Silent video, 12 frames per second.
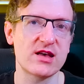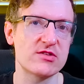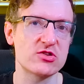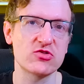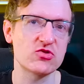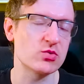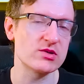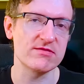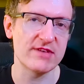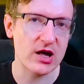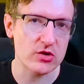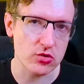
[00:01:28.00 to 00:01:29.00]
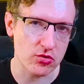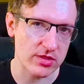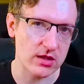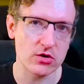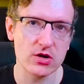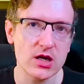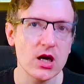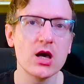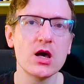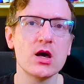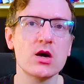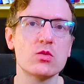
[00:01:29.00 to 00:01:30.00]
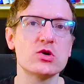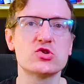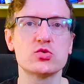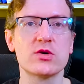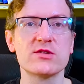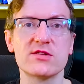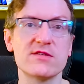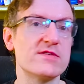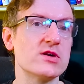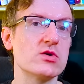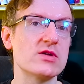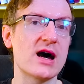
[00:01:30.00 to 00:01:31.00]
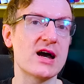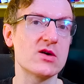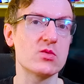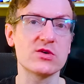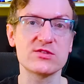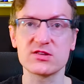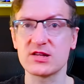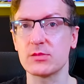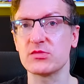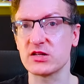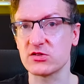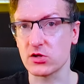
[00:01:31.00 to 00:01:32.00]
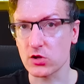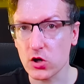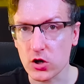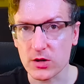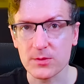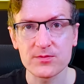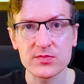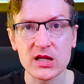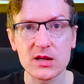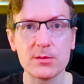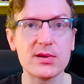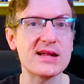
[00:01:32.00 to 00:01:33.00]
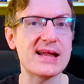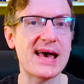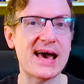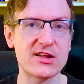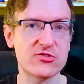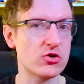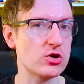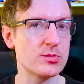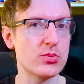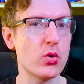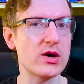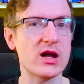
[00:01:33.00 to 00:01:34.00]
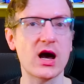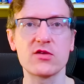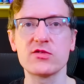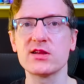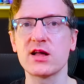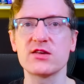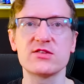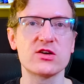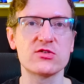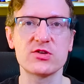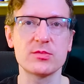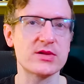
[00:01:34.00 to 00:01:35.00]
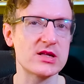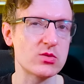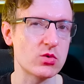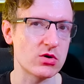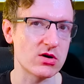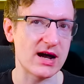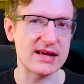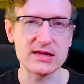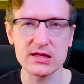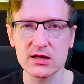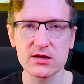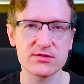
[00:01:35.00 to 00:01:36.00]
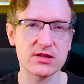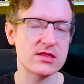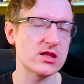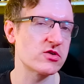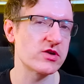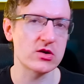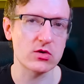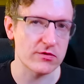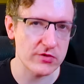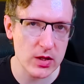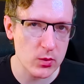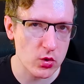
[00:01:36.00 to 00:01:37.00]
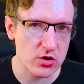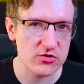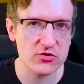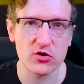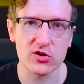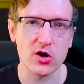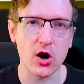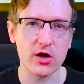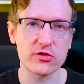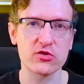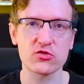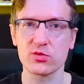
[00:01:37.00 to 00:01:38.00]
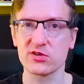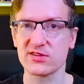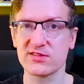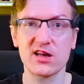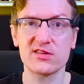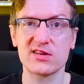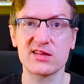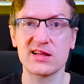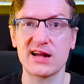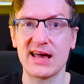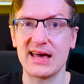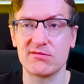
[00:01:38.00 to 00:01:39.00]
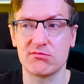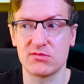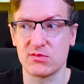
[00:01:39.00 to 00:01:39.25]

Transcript: having to do with value theory, which was the field I was attempting to learn. But at a certain point, I realized there simply were ideas and theoretical frameworks certain authors were discussing that I had